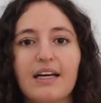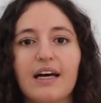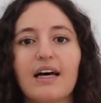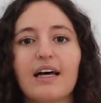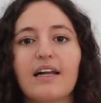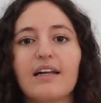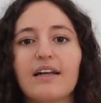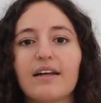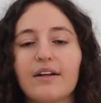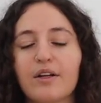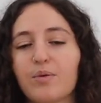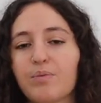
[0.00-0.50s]
a
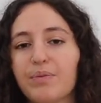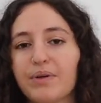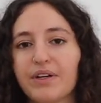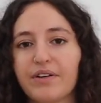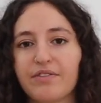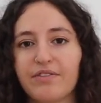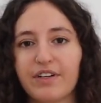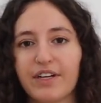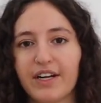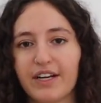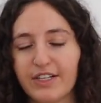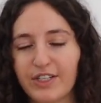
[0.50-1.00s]
little bit
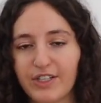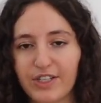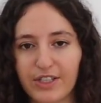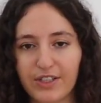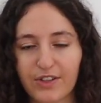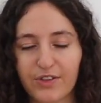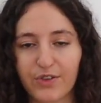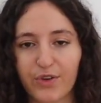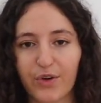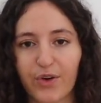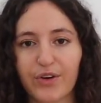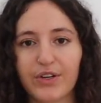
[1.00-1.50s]
of an itchy
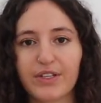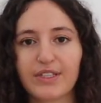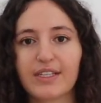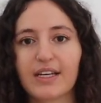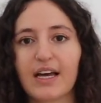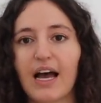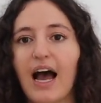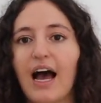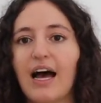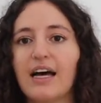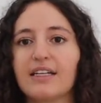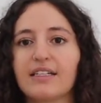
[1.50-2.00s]
throat
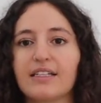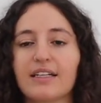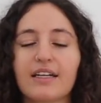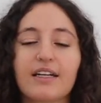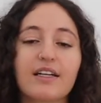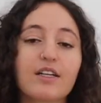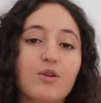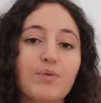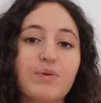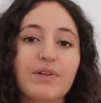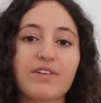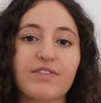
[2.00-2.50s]
and a
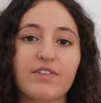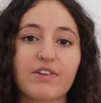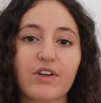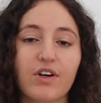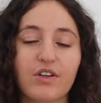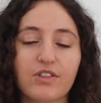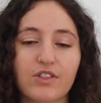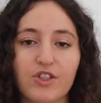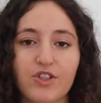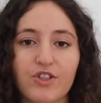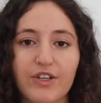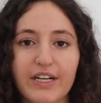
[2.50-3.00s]
little bit of a
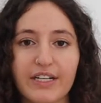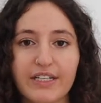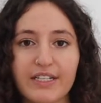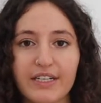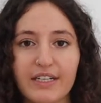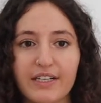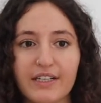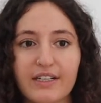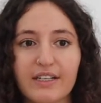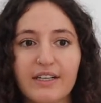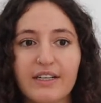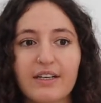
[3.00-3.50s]

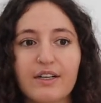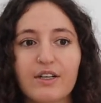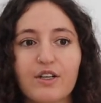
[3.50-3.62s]
constricted